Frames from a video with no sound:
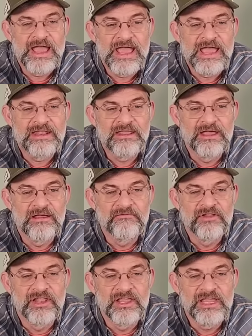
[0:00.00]
had uh,
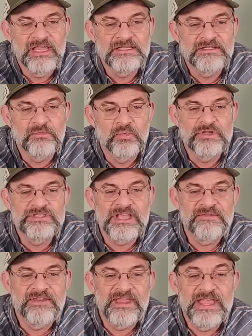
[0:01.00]
Valine
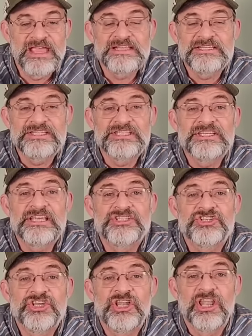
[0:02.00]
178. She
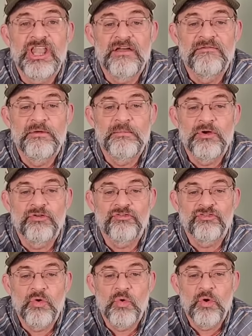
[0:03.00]
said she loved the merch
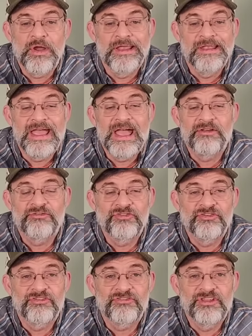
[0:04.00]
store and now
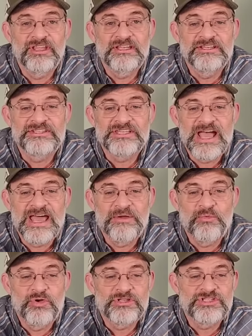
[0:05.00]
she just needed to decide
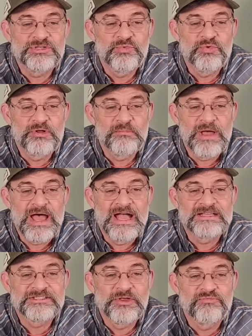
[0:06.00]
what she wanted to
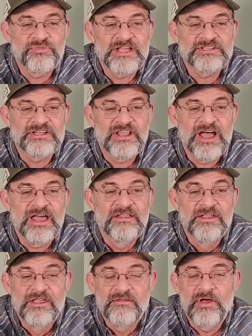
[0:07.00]
buy. So thanks a lot,
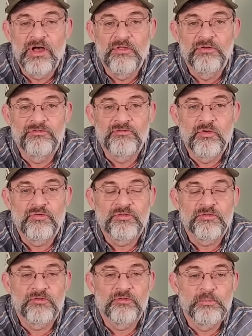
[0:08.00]
all those folks,
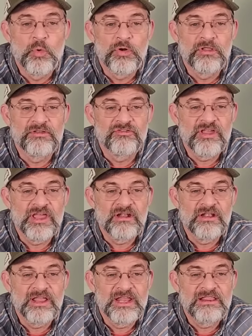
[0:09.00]
for supporting the
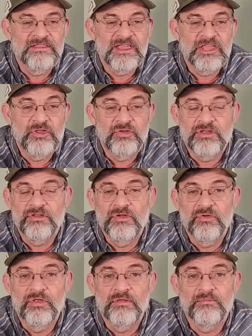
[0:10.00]
channel. Anything you can
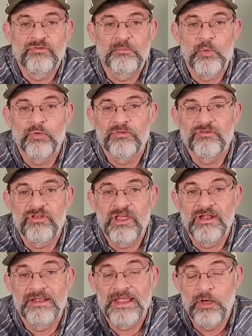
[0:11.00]
do to support the
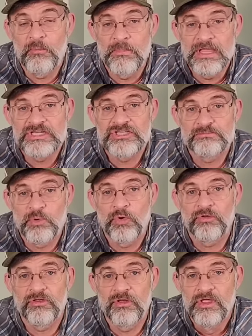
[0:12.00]
channel and help me
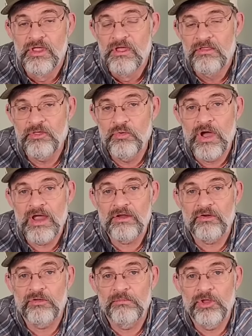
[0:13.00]
support the Through
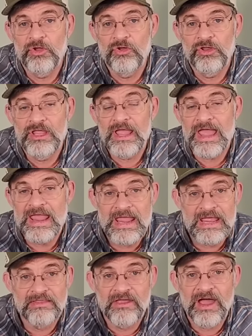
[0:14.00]
Hiker community
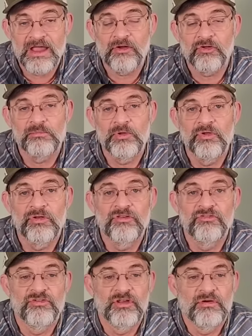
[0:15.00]
and the hiker community
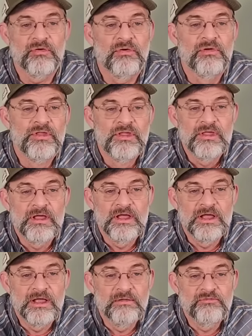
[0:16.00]
in general
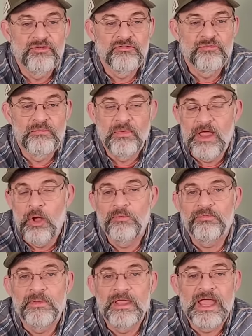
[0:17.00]
uh, just
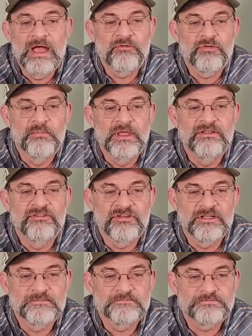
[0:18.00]
helps me out
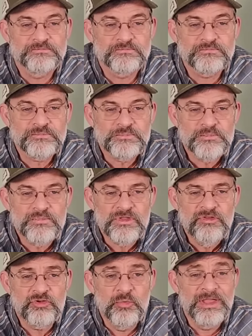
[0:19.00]
tremendously.
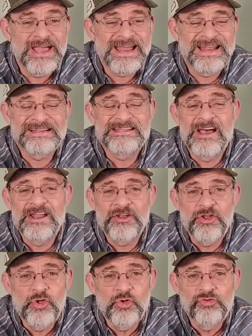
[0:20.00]
So we got a ton
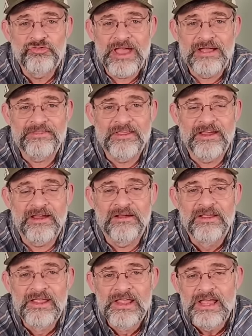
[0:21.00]
of news out
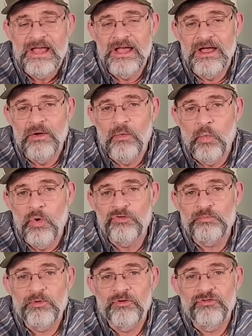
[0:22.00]
there. Uh,
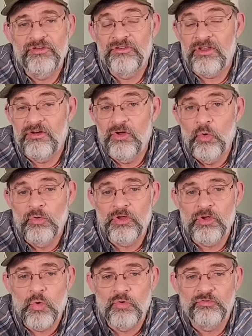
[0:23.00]
Whispers is our
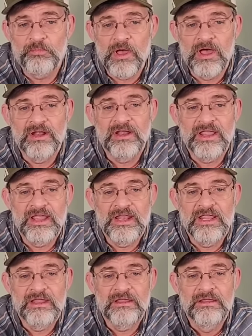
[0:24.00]
northern correspondent,
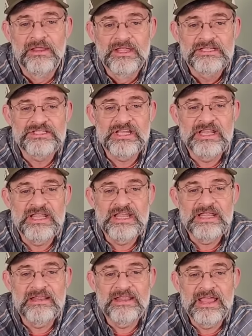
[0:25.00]
and he sent
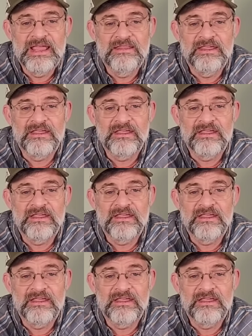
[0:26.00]
in that the